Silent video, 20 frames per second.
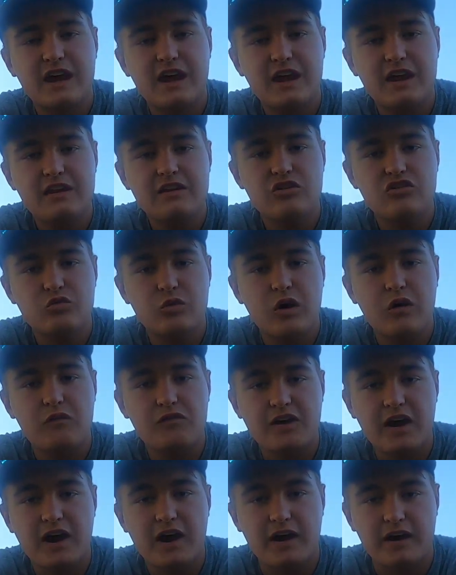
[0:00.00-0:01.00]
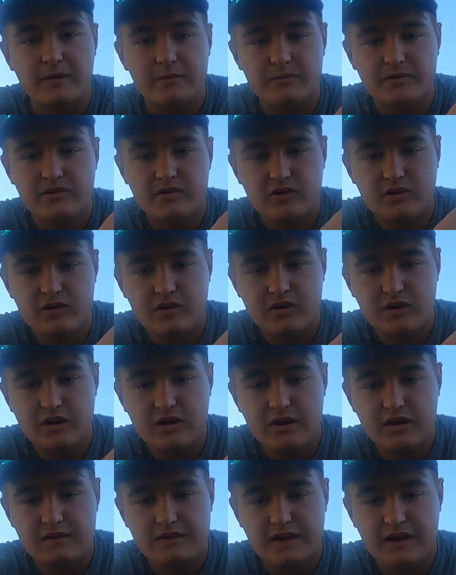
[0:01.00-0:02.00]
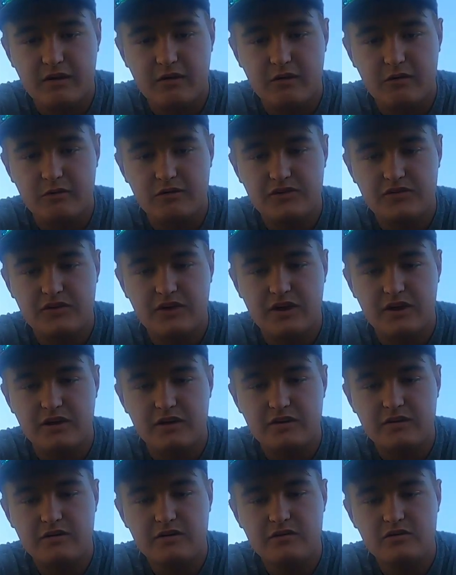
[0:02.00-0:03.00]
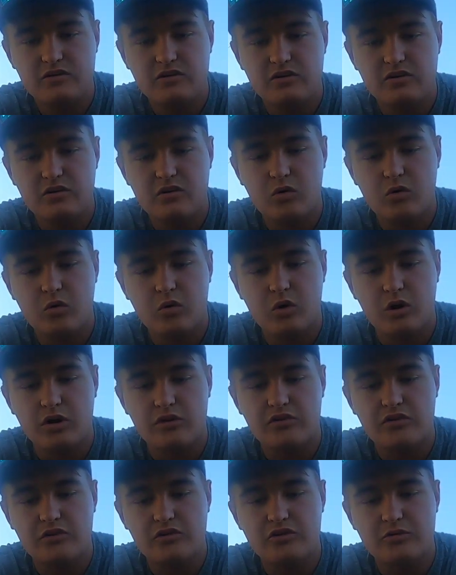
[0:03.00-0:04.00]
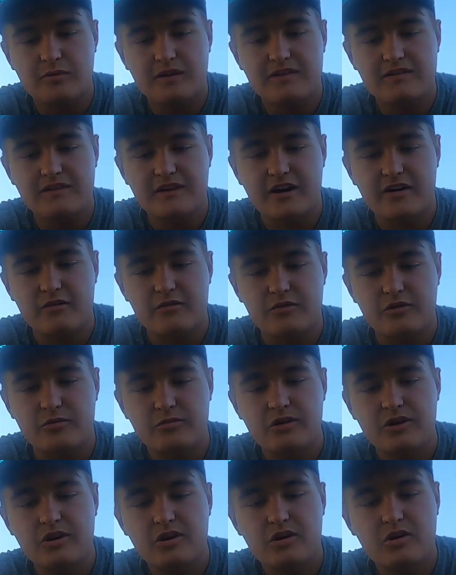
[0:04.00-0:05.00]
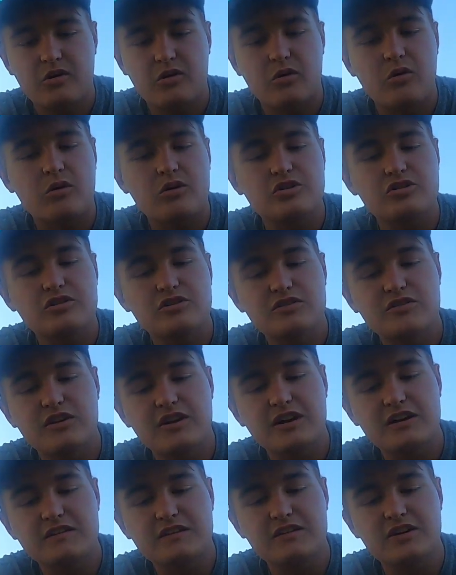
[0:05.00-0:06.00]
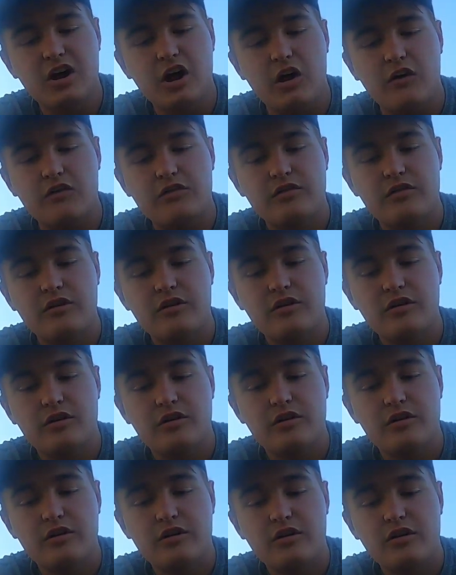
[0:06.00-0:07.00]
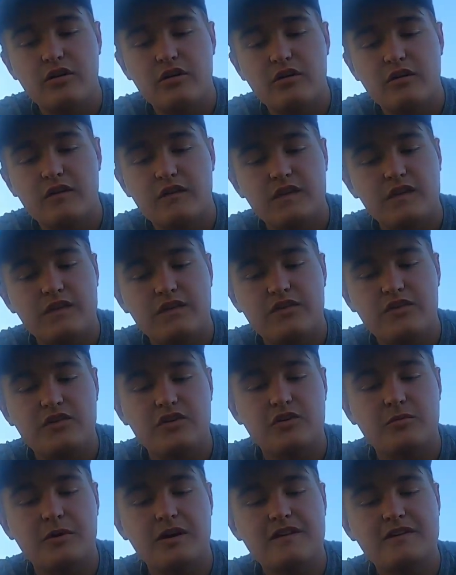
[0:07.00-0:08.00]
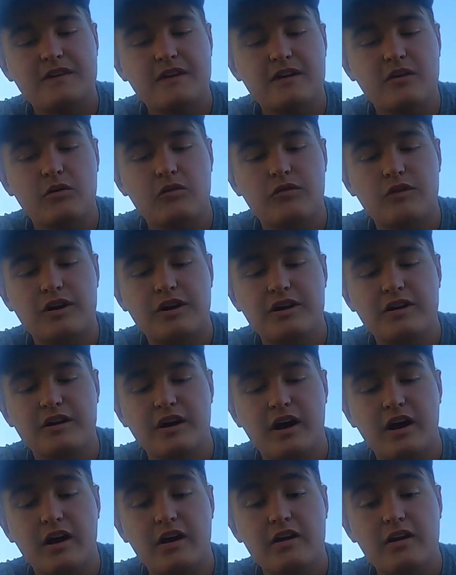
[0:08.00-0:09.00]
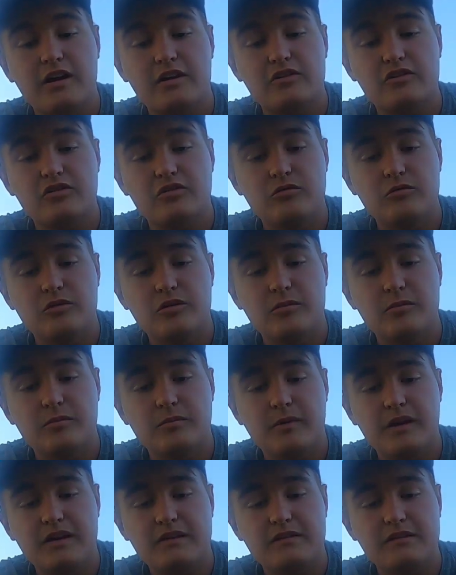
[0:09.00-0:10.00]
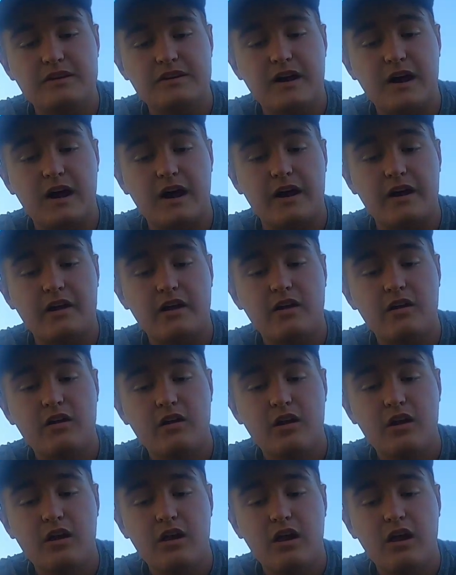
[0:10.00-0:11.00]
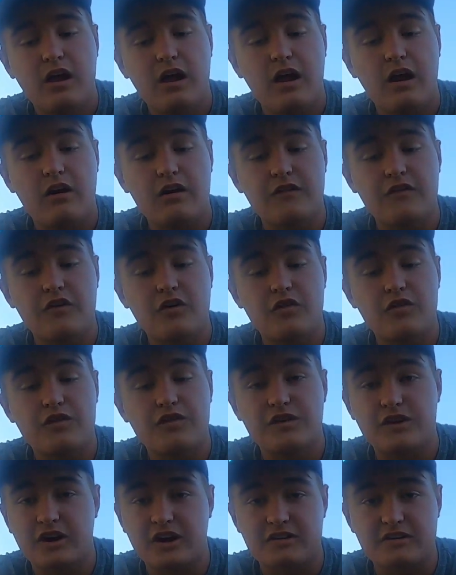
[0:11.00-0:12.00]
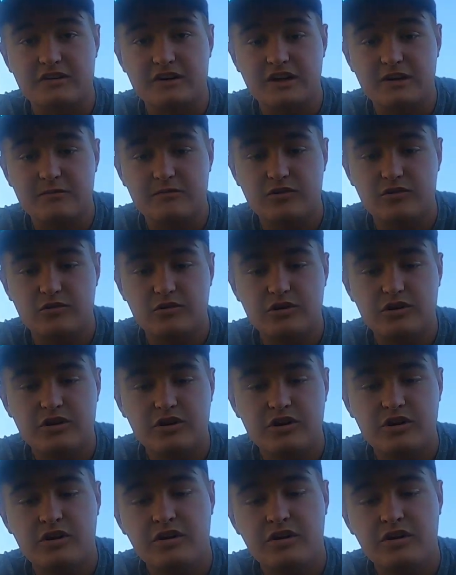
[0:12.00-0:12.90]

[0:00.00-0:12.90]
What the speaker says: 10 to 12 times is how I would say it, or until you're basically out of room or you just think it's enough. This is your basic overhand knot that you can basically tie. I don't even know if this thing has a name to it.